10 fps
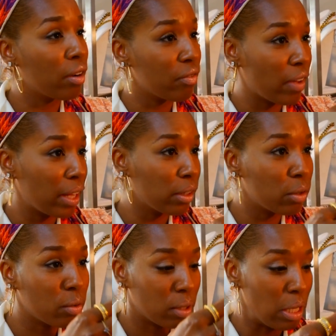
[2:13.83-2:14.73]
and find
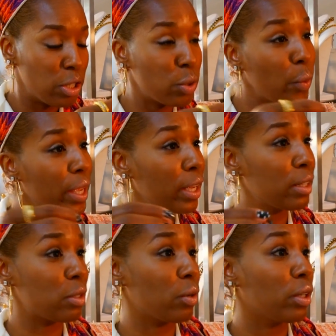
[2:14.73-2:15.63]
little
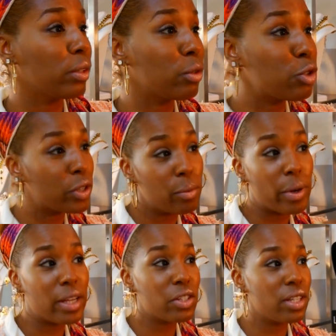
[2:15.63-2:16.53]
twigs or little tree
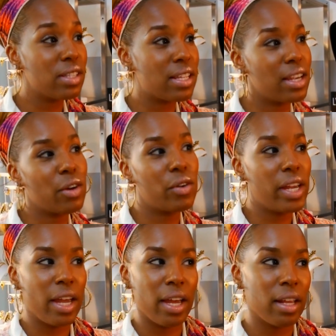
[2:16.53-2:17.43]
branches and
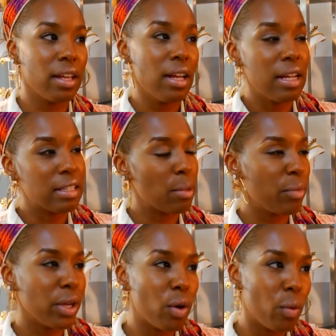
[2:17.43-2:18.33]
create
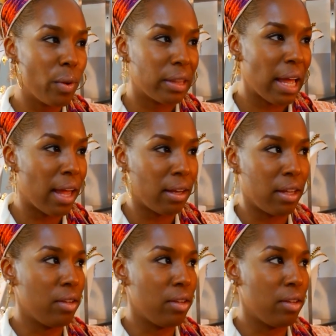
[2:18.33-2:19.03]
something cool with that. Like